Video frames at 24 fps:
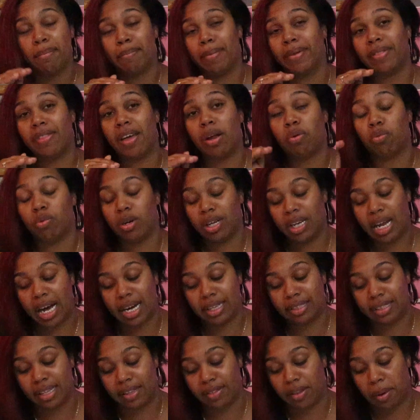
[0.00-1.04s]
but they
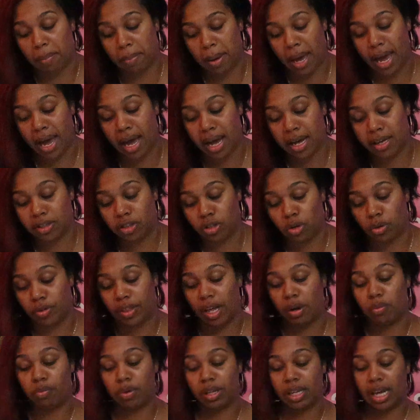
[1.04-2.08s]
realized in the past or
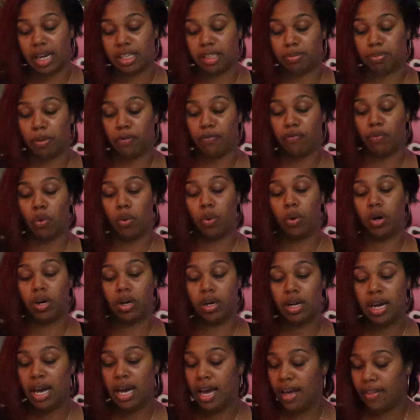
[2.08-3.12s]
they realized
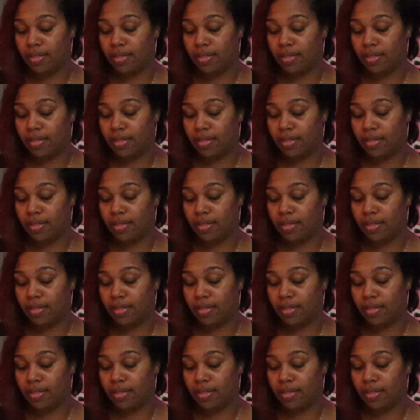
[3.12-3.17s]
before